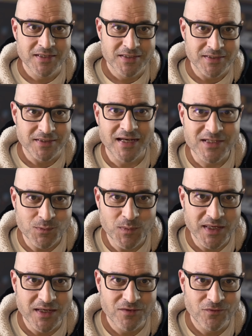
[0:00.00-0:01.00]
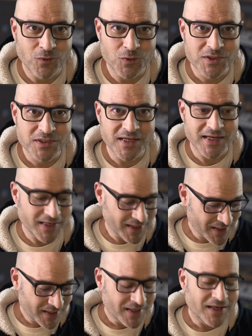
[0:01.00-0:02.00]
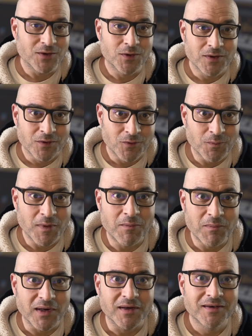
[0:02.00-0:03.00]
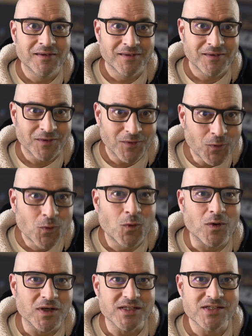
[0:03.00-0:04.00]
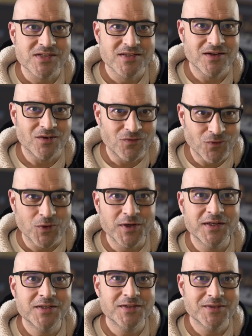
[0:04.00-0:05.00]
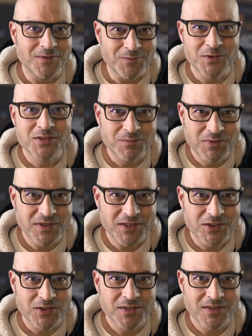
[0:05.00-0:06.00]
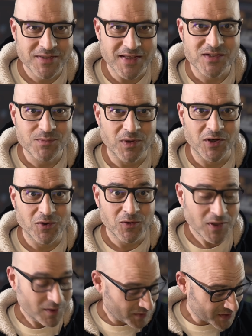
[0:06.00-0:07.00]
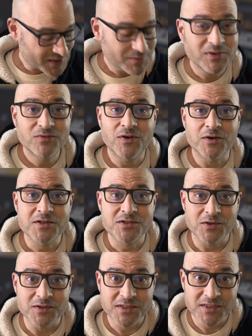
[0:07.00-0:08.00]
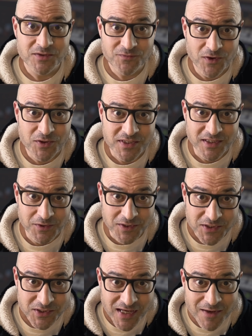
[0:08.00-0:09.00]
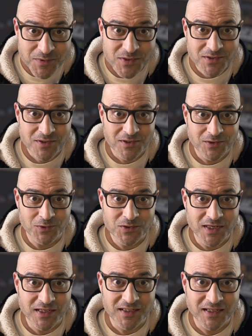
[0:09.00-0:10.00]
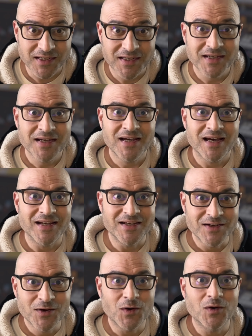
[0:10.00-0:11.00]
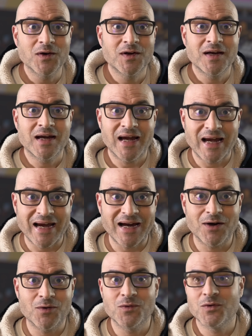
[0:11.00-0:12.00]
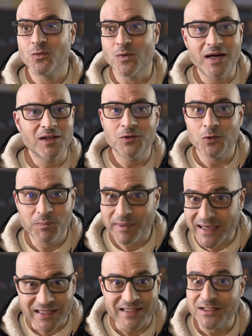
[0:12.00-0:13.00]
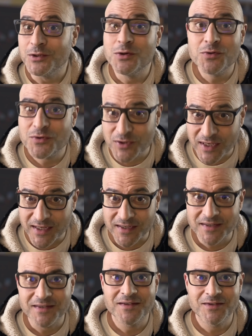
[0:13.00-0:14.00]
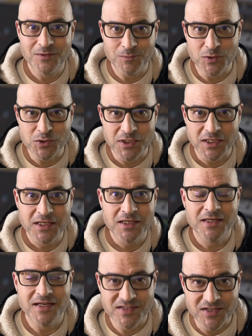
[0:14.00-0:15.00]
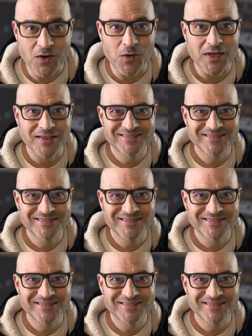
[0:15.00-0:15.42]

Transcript: So that's me for today. And remember, always avoid the music production death spiral by simply focusing on the steps you're taking and not how well or badly you think the music is going.